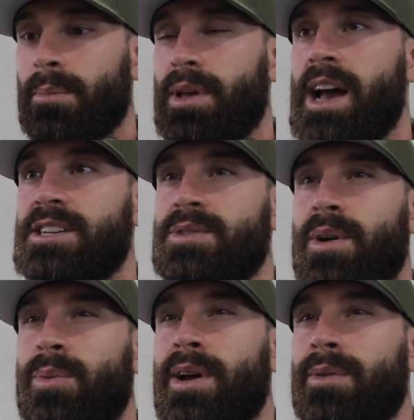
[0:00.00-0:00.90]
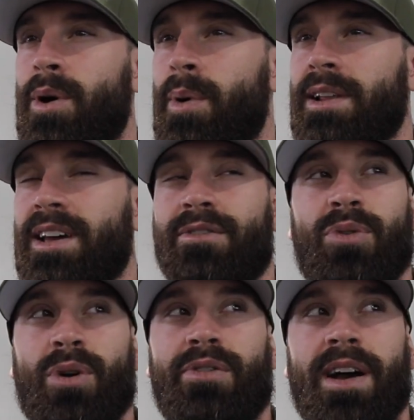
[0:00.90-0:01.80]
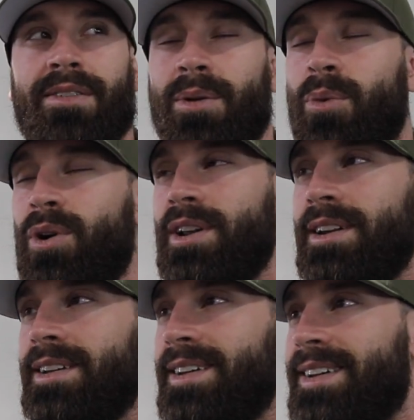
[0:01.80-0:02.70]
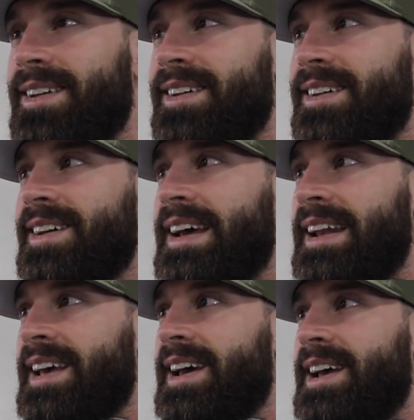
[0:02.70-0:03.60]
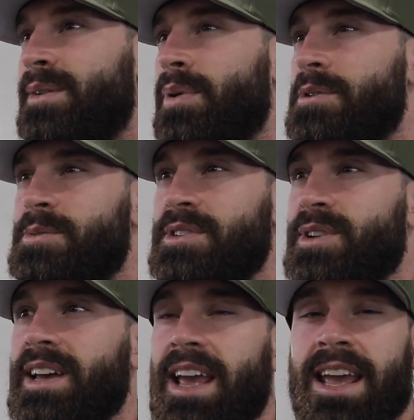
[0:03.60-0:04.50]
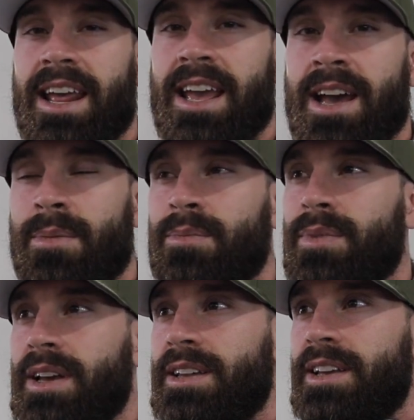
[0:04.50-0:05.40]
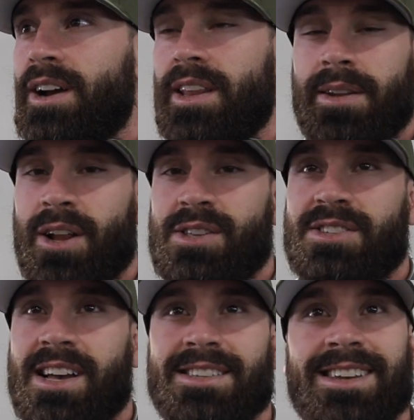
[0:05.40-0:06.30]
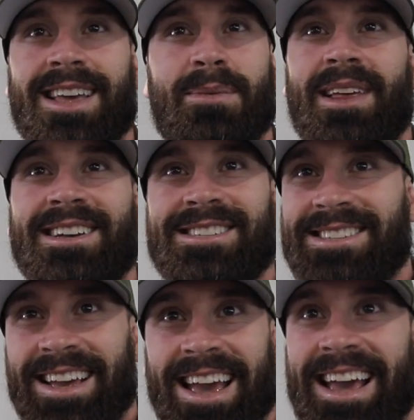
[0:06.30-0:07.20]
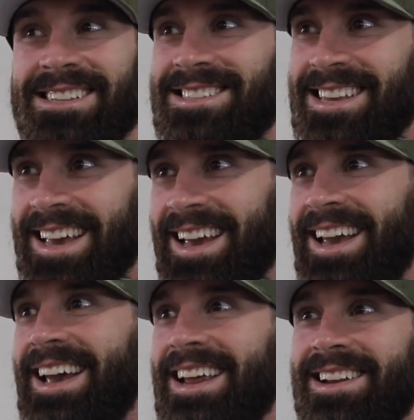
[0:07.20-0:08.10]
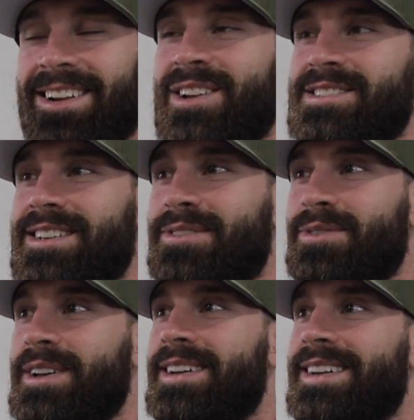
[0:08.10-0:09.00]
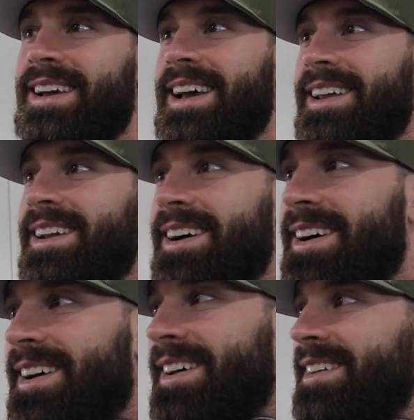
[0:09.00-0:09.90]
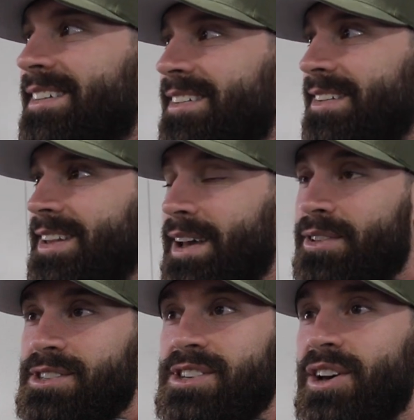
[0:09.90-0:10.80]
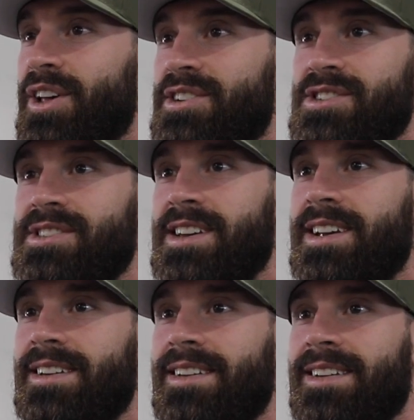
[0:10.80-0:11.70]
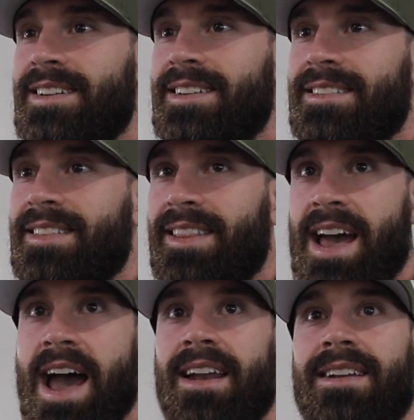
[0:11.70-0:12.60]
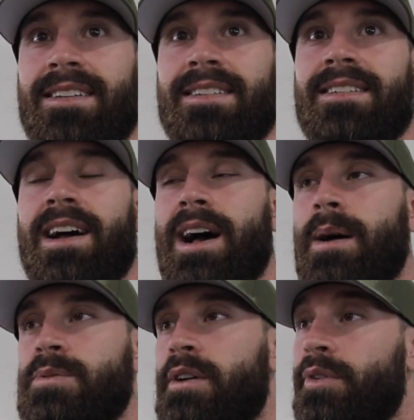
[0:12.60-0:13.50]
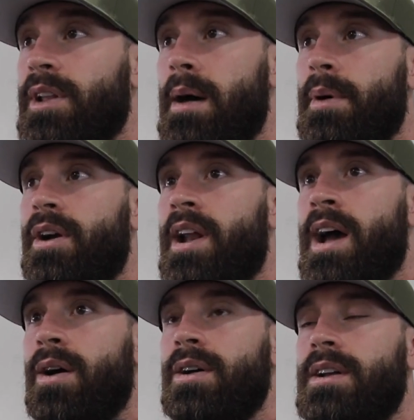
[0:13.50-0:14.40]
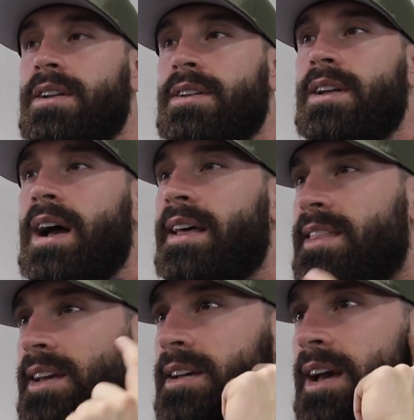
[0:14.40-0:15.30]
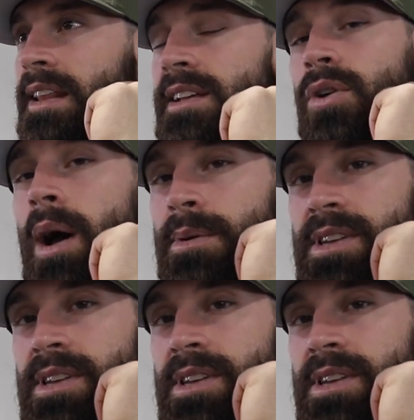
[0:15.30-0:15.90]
but yeah, so I went, I went at like four or five in the morning. And then probably spent till like eight A M like in the E R. They did all these tests. They gave me like a, like a head scan and all this stuff. And uh, everything's good. It's just like that. Um, so I feel a lot better now. I think I think though I